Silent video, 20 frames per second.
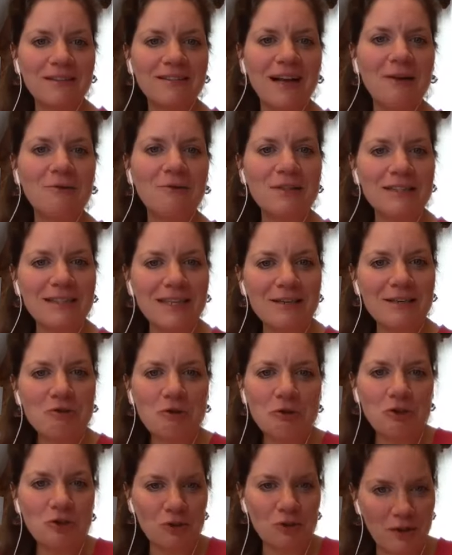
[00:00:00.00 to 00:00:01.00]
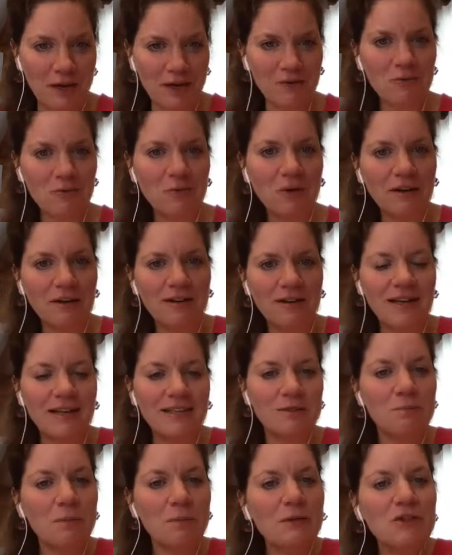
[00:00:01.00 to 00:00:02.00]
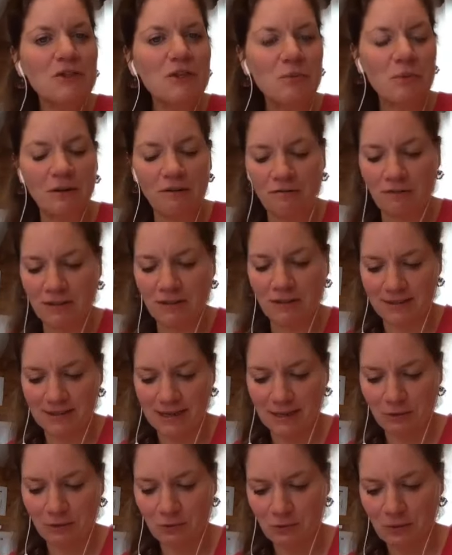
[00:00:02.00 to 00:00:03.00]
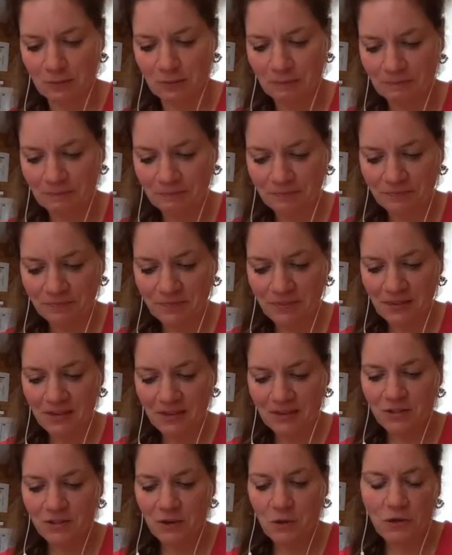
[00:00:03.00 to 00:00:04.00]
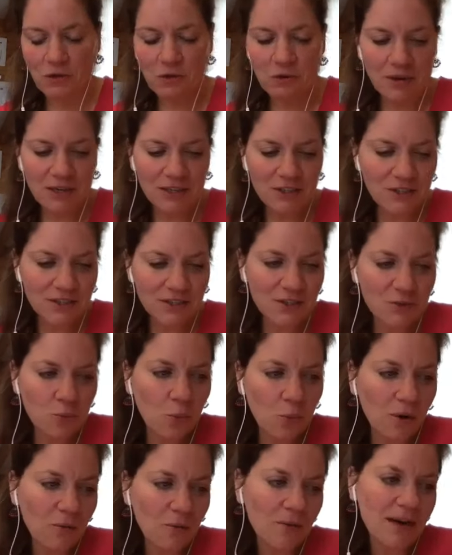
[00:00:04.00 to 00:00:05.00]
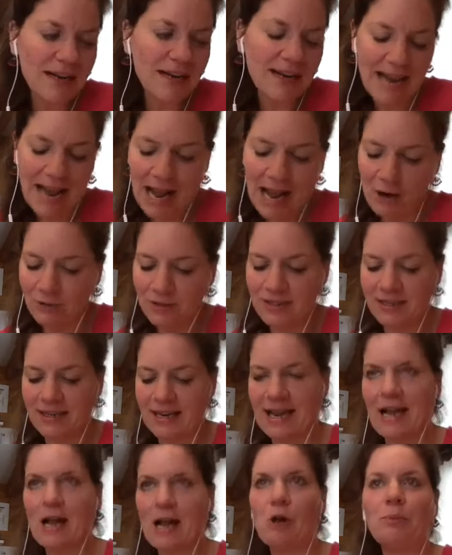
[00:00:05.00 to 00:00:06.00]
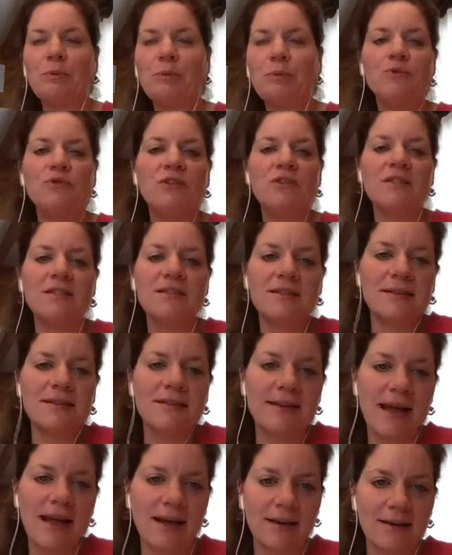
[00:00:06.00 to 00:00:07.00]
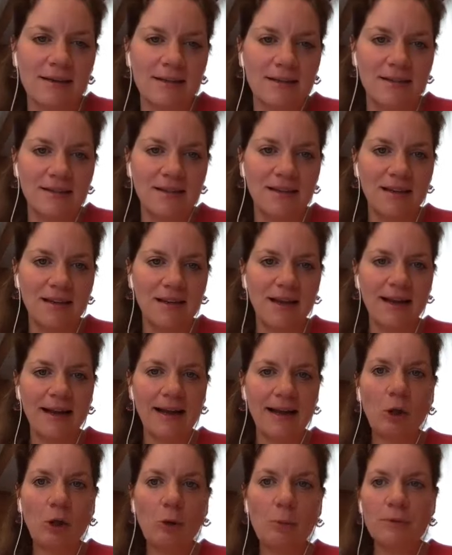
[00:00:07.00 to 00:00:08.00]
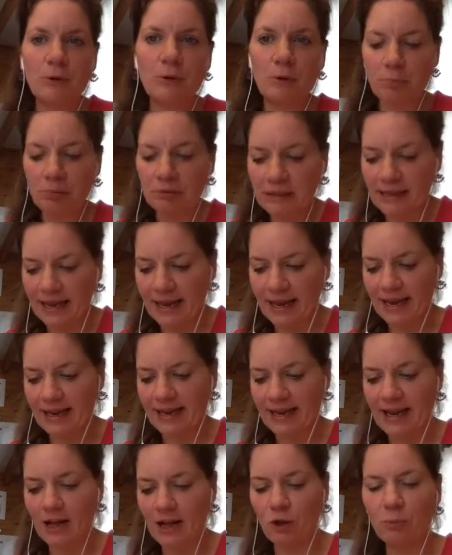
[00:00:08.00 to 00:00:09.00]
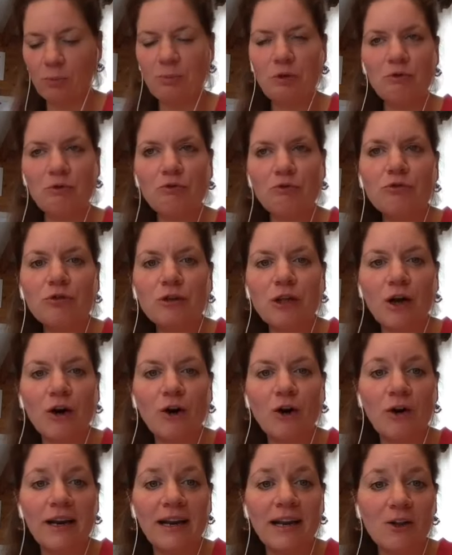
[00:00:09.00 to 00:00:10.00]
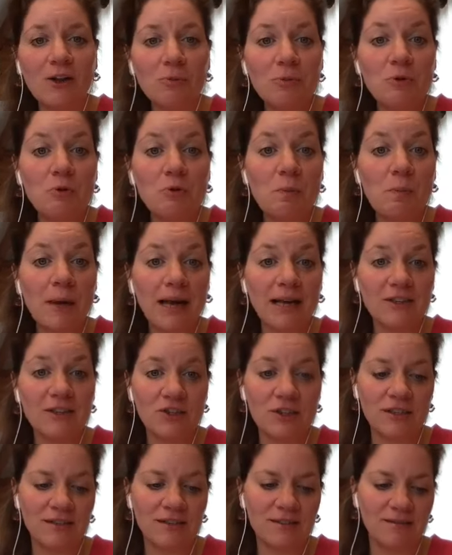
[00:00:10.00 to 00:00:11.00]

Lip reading: I would say nurture it especially when it feels natural. So the question is, what right now is going to help you disconnect, help you play, help you flow, and help you imagine?